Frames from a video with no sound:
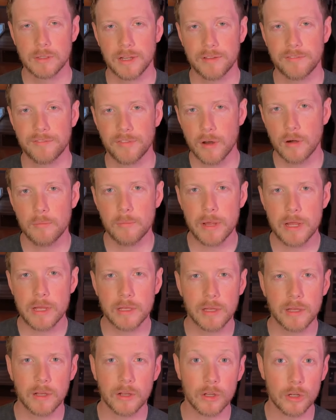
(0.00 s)
If they're
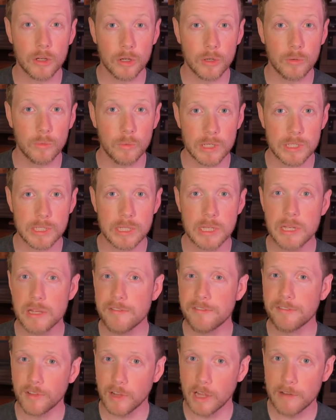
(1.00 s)
making good whiskey,
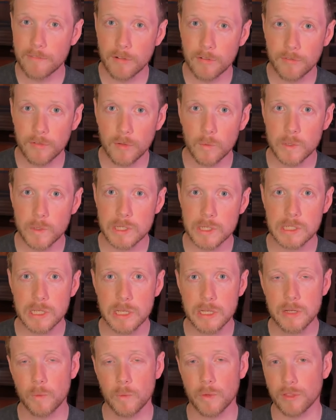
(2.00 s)
flavorful
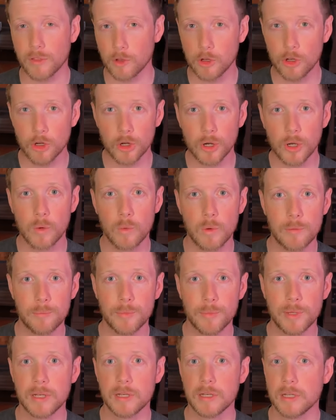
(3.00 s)
whiskey with good
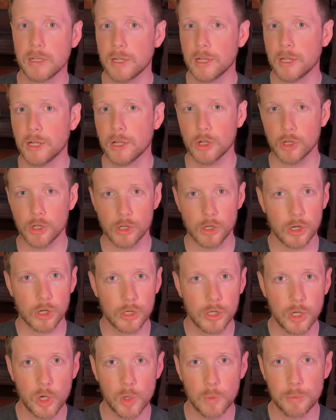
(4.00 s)
equipment,
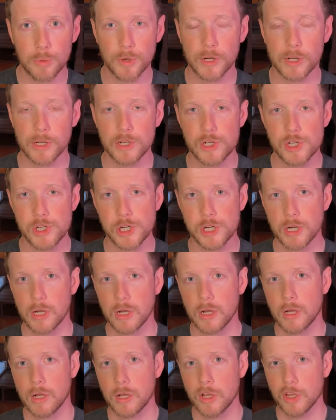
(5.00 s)
good cooperage,
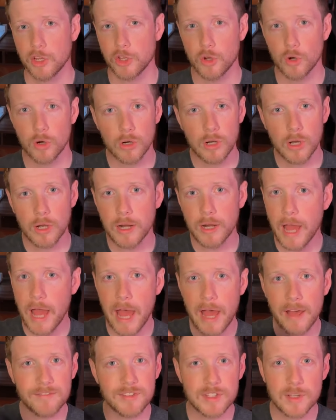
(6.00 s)
you're going to
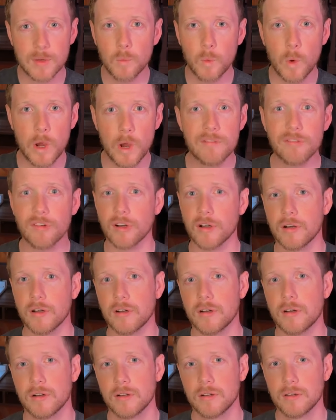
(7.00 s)
have some waver.
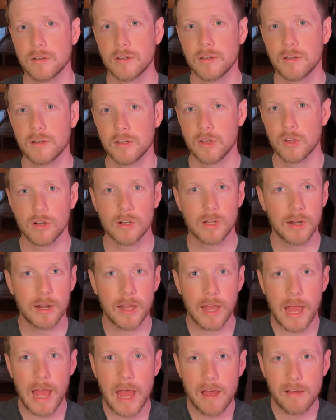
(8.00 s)
You're going to
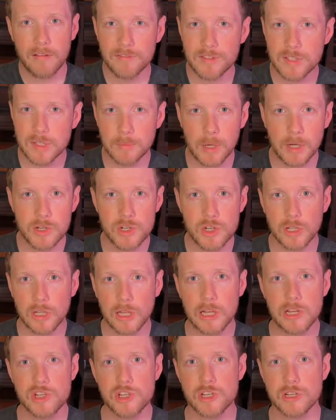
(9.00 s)
have some
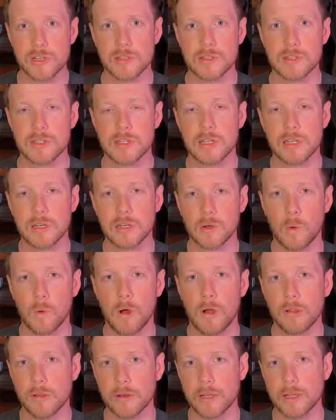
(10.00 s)
undulations in
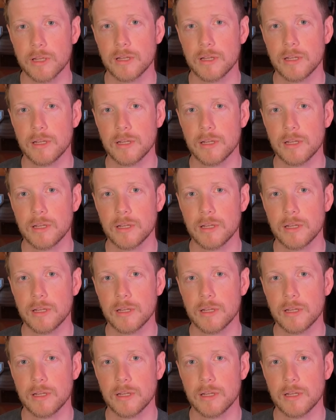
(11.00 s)
quality.